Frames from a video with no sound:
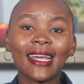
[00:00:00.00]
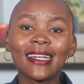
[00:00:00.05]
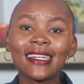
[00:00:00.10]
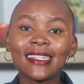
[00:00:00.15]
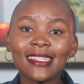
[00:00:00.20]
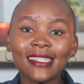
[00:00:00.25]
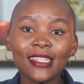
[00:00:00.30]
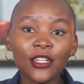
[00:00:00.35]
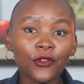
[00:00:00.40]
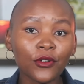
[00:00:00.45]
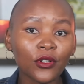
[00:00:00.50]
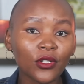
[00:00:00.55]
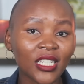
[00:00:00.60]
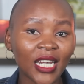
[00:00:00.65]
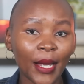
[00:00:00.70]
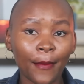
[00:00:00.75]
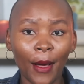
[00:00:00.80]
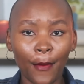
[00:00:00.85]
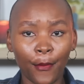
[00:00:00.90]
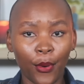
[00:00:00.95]
It is Cyril
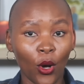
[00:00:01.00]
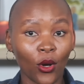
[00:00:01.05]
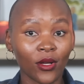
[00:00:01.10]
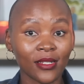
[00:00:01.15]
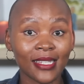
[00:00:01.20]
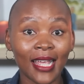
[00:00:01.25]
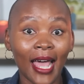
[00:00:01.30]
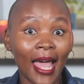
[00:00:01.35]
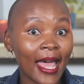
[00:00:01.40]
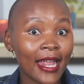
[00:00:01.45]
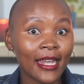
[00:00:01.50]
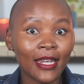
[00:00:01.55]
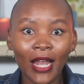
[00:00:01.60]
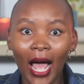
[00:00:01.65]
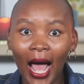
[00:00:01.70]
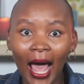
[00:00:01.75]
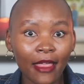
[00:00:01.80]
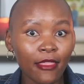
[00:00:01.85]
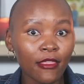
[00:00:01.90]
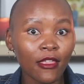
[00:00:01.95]
Ramaphosa and
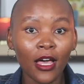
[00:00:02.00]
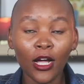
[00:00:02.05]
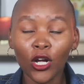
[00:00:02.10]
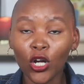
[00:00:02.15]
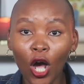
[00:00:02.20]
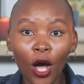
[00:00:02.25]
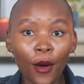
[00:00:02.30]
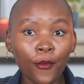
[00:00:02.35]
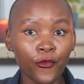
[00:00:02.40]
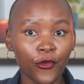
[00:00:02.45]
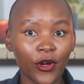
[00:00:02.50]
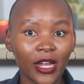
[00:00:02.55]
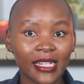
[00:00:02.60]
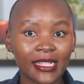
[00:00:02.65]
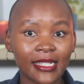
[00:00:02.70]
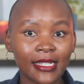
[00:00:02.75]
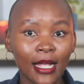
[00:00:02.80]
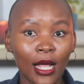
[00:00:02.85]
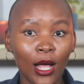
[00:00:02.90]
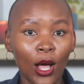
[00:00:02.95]
other
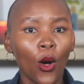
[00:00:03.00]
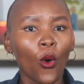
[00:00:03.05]
comrades.